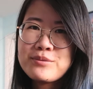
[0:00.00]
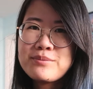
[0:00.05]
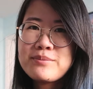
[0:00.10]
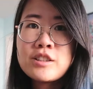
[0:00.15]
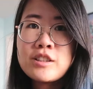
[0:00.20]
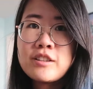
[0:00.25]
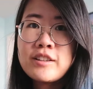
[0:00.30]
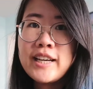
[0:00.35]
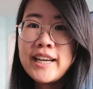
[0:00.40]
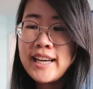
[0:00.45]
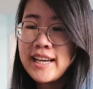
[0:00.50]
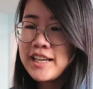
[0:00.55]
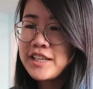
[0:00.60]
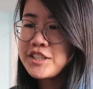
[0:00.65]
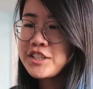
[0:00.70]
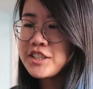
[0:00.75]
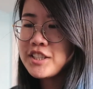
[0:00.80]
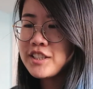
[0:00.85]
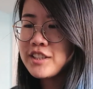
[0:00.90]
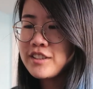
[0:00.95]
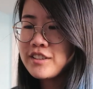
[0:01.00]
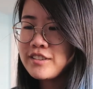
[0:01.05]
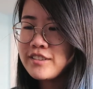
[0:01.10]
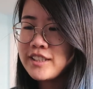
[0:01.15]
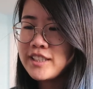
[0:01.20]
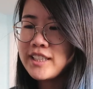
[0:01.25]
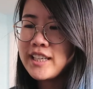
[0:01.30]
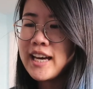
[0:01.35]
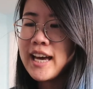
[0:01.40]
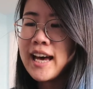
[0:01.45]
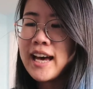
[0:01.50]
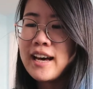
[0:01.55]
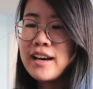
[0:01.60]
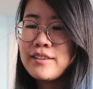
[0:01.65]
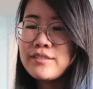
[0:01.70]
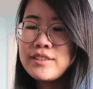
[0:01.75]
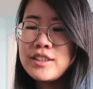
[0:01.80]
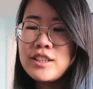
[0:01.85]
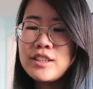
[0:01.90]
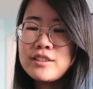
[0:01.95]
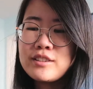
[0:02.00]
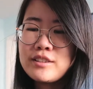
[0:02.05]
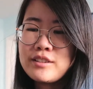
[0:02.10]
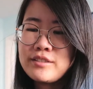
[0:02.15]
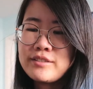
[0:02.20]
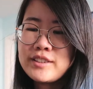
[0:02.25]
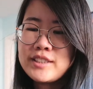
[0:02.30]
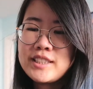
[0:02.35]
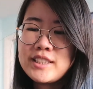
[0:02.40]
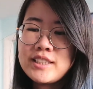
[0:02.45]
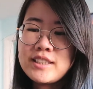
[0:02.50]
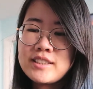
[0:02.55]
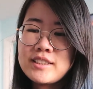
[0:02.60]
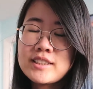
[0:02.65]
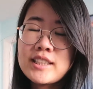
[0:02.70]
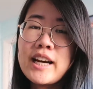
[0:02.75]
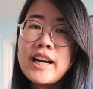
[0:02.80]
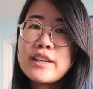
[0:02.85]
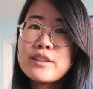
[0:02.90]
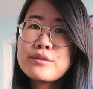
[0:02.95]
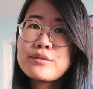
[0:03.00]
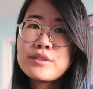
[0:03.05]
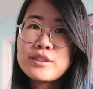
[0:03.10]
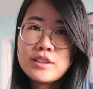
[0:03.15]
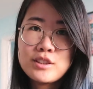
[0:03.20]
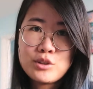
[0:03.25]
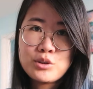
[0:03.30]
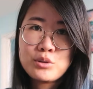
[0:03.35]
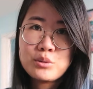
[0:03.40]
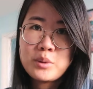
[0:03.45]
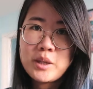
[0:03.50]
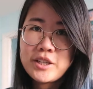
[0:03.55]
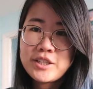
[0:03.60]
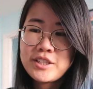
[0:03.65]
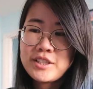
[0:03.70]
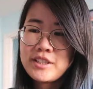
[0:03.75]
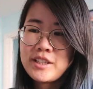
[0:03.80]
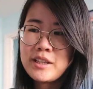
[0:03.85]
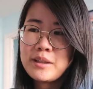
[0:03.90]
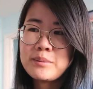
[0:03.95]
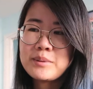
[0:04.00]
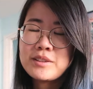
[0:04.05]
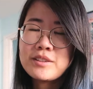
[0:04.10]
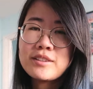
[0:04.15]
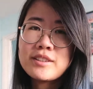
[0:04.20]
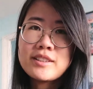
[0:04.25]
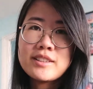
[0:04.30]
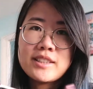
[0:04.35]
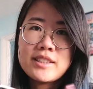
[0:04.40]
So I actually already have all of the designs for the 2 washi tapes already